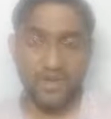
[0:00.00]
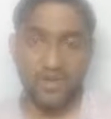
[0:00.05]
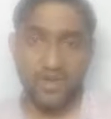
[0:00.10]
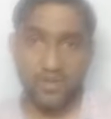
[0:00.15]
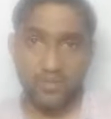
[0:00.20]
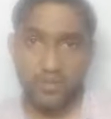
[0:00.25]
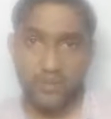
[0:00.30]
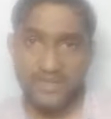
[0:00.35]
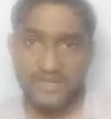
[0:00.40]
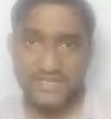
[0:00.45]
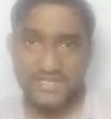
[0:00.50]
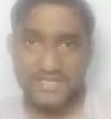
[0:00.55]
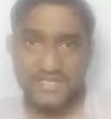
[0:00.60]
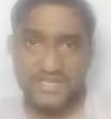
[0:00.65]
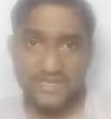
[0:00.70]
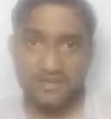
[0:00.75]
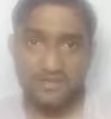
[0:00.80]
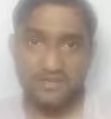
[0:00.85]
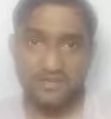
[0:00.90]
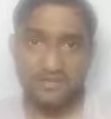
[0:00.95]
Or
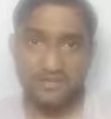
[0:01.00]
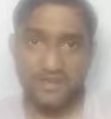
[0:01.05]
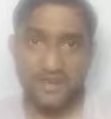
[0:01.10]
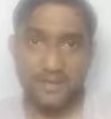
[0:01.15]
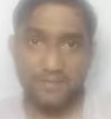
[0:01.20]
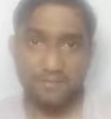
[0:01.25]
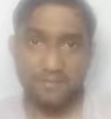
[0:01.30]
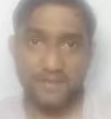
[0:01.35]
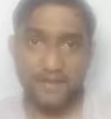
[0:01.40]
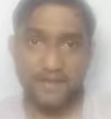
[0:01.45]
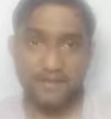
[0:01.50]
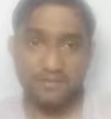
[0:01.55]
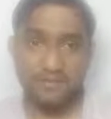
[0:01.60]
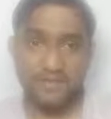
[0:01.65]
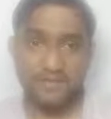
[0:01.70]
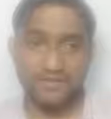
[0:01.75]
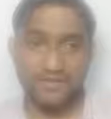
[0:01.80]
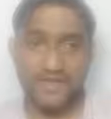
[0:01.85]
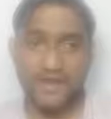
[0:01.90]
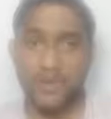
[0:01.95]
which company
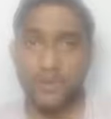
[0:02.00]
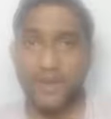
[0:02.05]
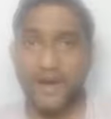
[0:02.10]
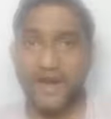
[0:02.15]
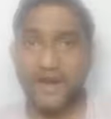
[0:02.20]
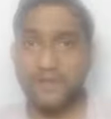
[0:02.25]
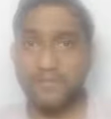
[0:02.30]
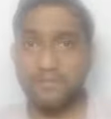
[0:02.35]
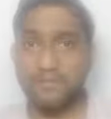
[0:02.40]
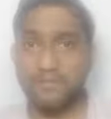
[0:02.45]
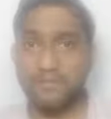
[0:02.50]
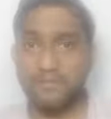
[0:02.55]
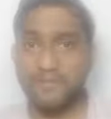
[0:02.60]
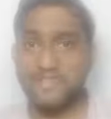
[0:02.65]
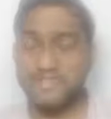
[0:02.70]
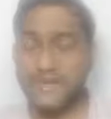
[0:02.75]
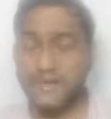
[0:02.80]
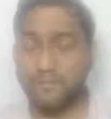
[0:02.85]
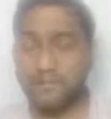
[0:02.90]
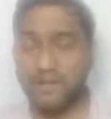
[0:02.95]
was acquired,
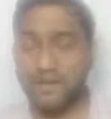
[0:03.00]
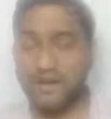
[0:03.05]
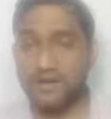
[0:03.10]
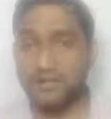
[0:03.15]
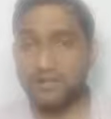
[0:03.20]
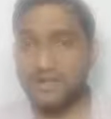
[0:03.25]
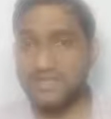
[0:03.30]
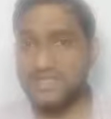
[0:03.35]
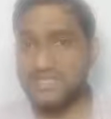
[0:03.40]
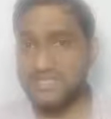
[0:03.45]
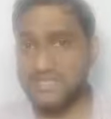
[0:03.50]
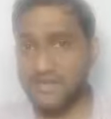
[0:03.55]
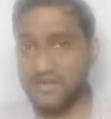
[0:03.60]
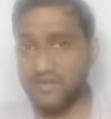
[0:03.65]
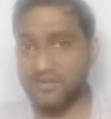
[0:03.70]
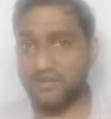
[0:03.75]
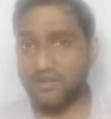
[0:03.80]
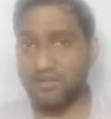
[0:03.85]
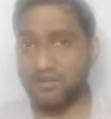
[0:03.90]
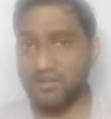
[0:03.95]
which
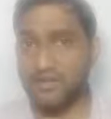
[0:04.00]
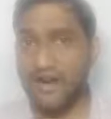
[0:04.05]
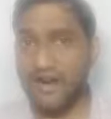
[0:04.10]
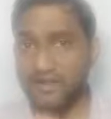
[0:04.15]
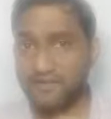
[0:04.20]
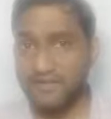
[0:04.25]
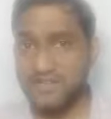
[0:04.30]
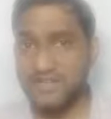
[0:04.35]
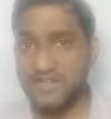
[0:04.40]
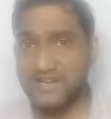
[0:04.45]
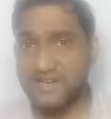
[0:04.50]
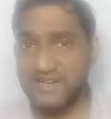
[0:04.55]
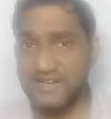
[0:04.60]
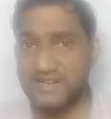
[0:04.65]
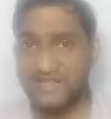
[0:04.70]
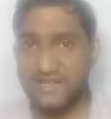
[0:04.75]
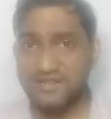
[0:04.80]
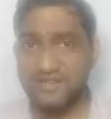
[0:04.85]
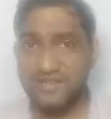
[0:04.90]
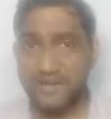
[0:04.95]
software artificial
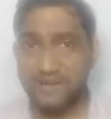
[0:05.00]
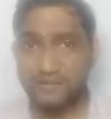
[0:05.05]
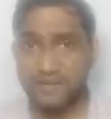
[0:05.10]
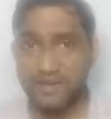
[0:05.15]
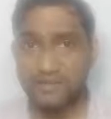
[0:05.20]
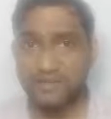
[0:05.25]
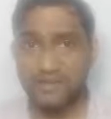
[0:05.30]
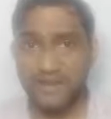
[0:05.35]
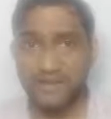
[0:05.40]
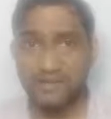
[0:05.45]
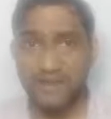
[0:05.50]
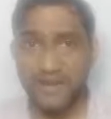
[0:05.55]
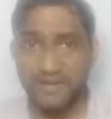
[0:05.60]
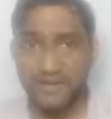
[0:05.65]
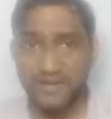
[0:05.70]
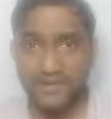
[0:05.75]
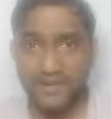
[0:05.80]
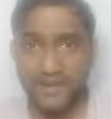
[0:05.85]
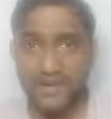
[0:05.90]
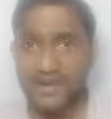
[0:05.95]
intelligence company was
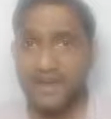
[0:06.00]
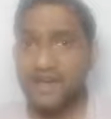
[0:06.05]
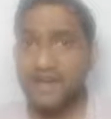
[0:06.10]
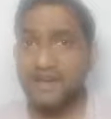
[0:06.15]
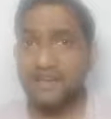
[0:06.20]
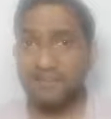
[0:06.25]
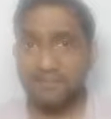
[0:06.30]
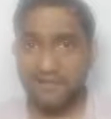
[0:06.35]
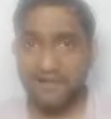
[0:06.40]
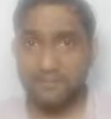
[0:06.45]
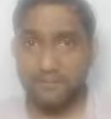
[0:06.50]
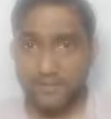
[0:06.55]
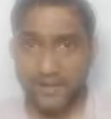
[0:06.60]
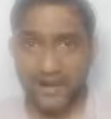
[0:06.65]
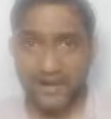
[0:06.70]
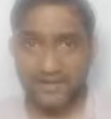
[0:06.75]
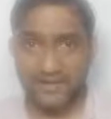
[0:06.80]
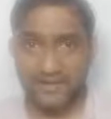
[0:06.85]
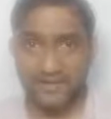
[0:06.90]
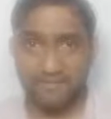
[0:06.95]
acquired by the
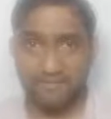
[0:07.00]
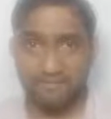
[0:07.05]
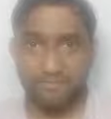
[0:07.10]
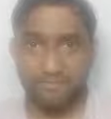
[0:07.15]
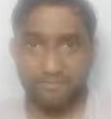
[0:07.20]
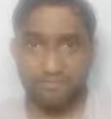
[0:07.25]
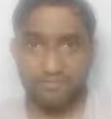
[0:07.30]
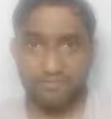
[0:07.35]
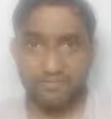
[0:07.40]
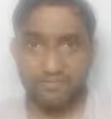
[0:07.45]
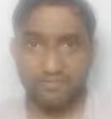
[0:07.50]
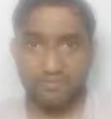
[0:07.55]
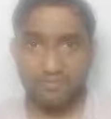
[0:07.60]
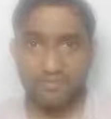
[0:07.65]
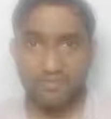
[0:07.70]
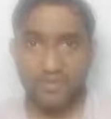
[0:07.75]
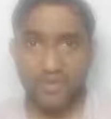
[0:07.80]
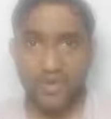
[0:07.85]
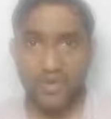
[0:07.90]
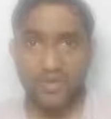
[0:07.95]
Flipkart,
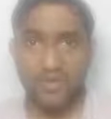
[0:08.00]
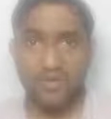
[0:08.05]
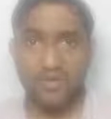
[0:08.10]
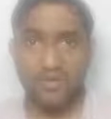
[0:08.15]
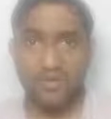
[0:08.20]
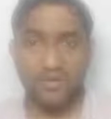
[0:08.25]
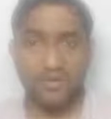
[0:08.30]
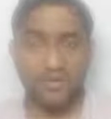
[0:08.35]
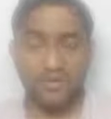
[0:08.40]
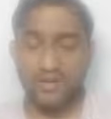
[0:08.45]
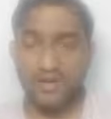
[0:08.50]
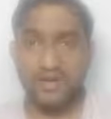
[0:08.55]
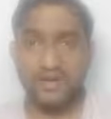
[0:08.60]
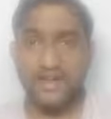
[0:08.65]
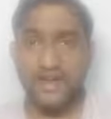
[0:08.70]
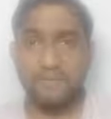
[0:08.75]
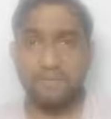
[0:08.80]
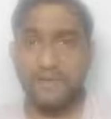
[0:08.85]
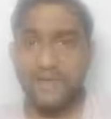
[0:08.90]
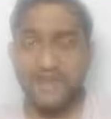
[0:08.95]
or
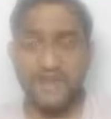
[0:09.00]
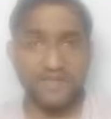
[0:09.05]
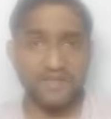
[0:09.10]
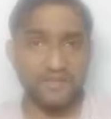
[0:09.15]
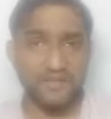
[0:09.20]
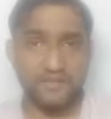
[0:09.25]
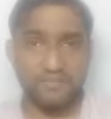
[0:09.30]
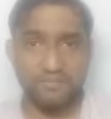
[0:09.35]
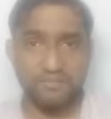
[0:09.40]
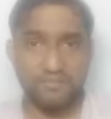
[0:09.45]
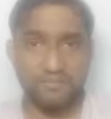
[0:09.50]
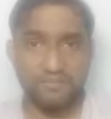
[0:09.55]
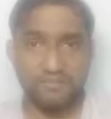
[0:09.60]
it can be any other.